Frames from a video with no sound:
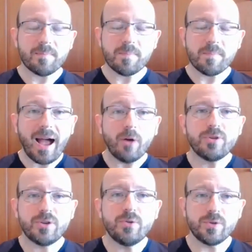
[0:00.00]
how
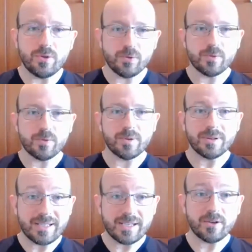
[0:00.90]
do you
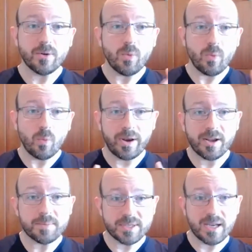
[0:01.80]
lead when it
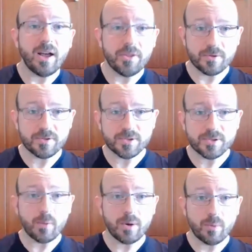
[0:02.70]
comes to others,
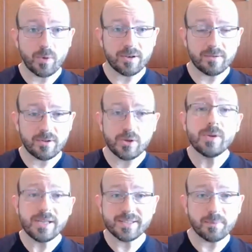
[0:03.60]
right? When you
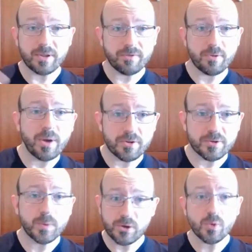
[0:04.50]
need something from
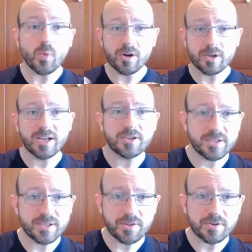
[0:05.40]
others, when your work
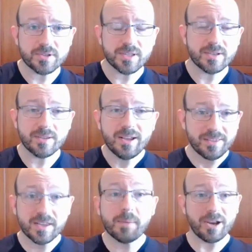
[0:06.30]
touches others.
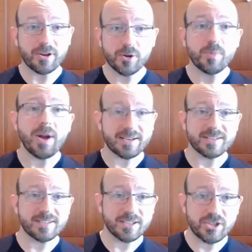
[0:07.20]
Think about a good
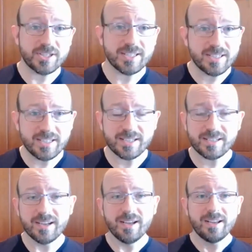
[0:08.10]
practice like
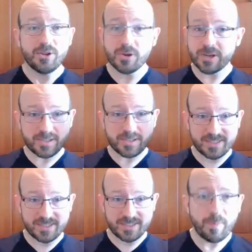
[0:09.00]
GTD, you can
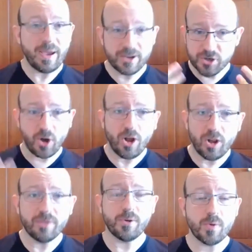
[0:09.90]
self-manage
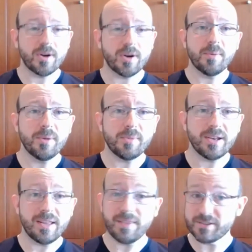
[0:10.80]
all of your work and
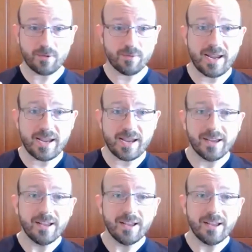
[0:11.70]
commitment, and that's great